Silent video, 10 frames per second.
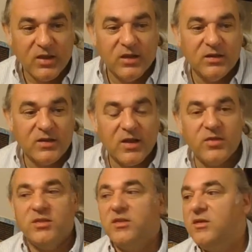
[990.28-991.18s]
now
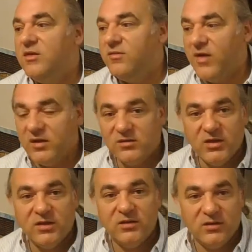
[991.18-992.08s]
that the
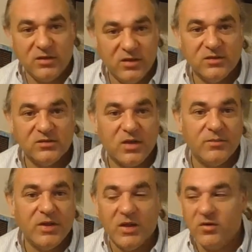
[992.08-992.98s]
vaccine is
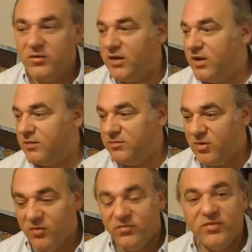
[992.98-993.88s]
coming out, and
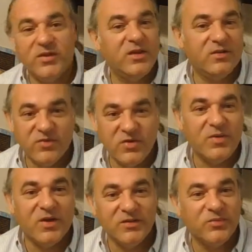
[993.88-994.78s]
hopefully in a few
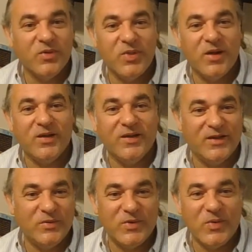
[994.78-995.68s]
months, will all,
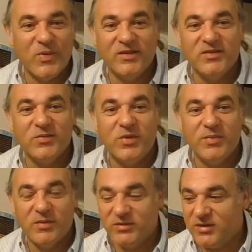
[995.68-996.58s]
anyone who wants it will be
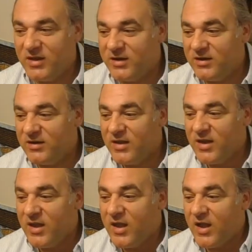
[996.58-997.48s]
able to get it.
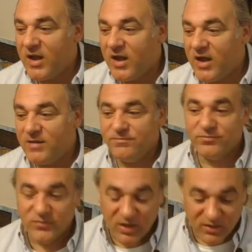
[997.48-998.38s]
Uh,
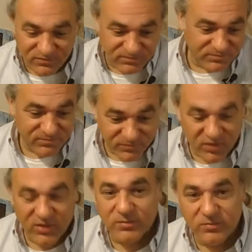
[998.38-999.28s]
I
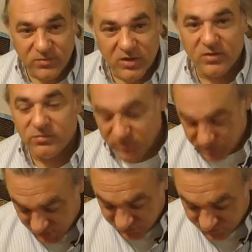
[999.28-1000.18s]
feel that you know
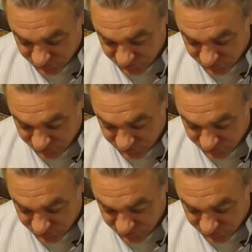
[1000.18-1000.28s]
life